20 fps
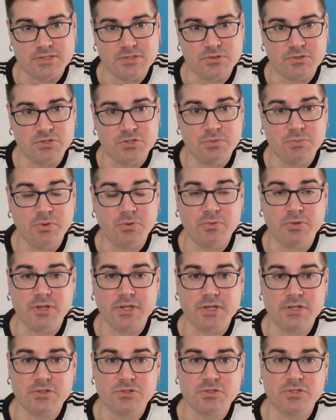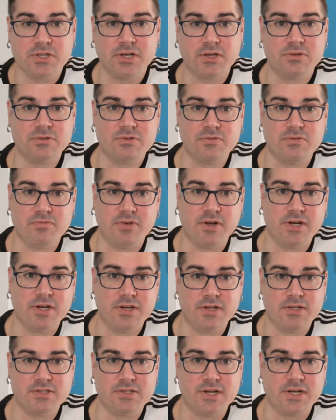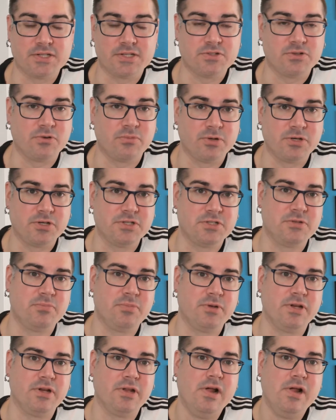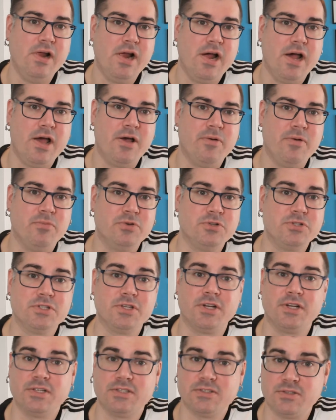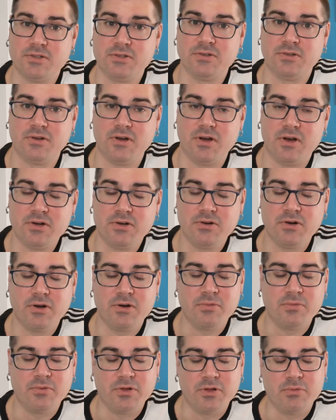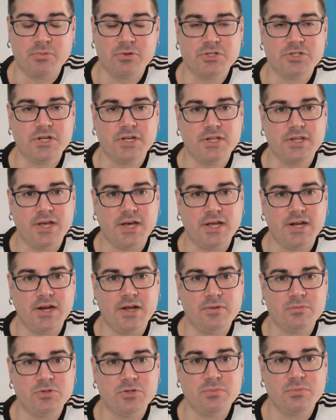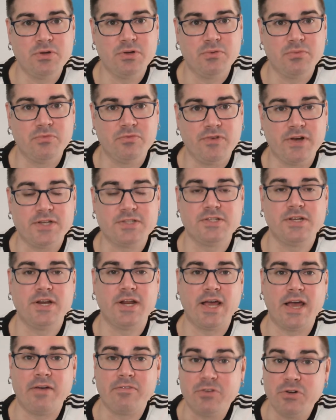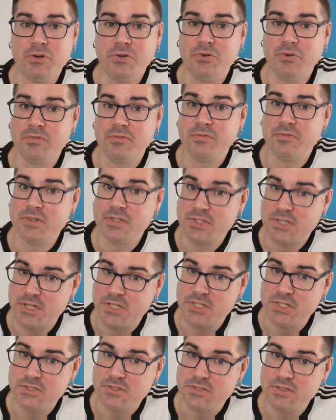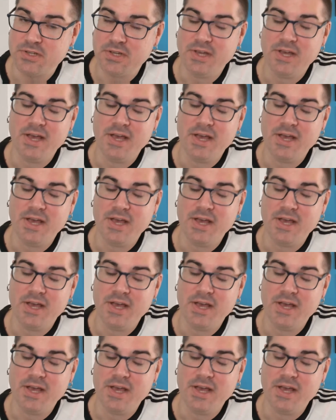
So it should be really interesting. I was invited as an external participant, which is a nice little honor. I really appreciate that. Should be a fascinating afternoon of discussions.